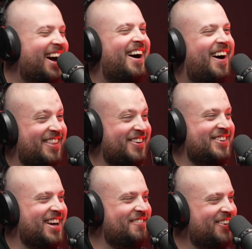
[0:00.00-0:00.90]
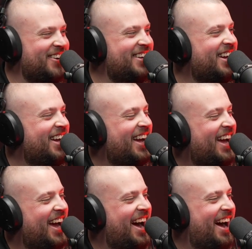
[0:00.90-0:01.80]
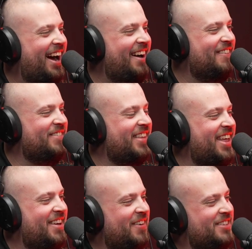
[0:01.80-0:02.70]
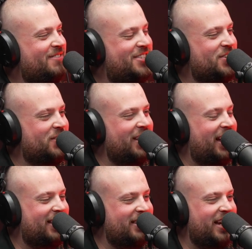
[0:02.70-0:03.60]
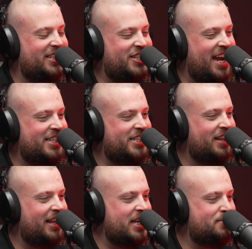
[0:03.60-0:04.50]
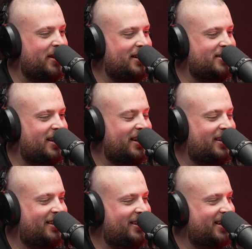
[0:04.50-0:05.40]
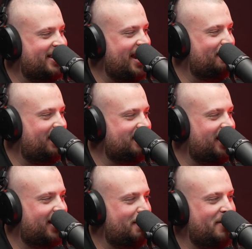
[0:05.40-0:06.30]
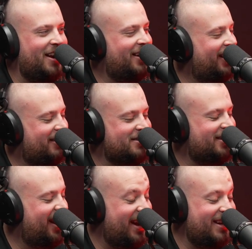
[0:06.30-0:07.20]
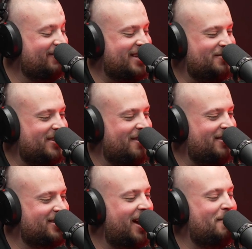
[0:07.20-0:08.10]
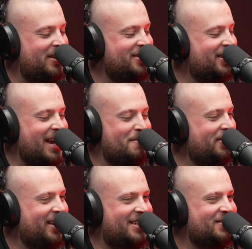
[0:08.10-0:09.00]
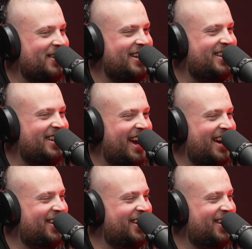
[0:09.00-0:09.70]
I thought you were debuting. And then when we saw like it changed at the last minute, I was like, God damn. I was like, I even said to myself, I was like, I bet he's going to debut next week at